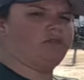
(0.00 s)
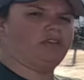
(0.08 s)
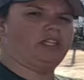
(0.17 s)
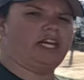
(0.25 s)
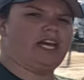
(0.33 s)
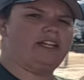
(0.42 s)
for
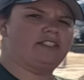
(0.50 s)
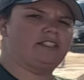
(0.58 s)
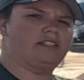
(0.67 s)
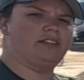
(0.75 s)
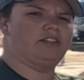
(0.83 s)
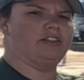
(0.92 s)
that,
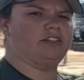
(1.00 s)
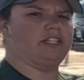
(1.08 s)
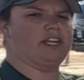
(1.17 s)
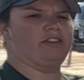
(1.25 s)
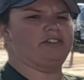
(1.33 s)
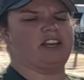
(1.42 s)
look
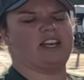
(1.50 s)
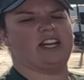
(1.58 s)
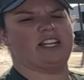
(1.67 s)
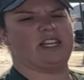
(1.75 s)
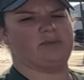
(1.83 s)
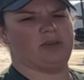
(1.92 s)
there. They kind
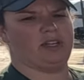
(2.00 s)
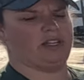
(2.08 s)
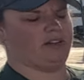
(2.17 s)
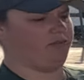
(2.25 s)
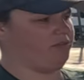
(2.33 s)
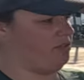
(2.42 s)
of keep it
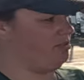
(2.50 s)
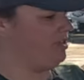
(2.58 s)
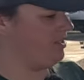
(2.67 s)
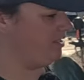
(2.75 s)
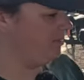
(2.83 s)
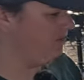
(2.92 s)
hidden for a
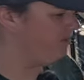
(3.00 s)
reason.